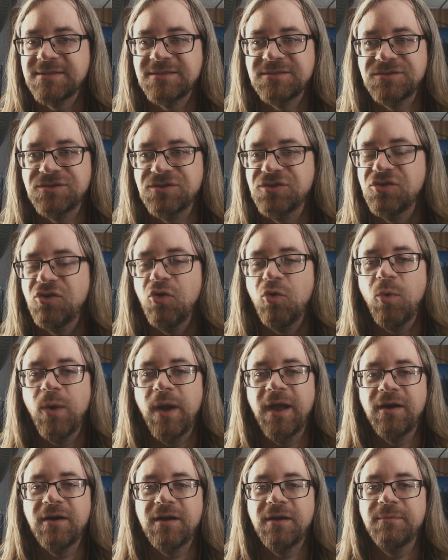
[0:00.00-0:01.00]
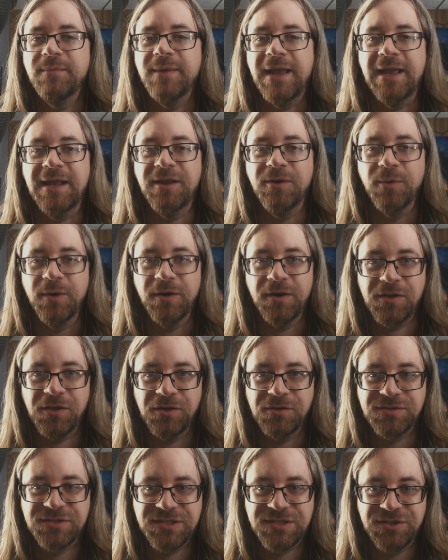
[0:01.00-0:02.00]
There's no way I'll come anywhere
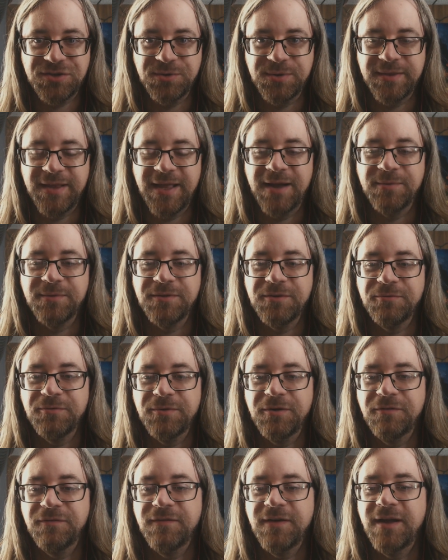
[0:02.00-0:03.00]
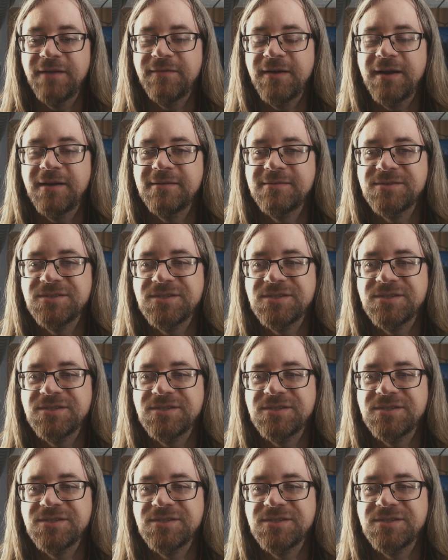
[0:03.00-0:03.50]
close to doing that with a real 5-iron.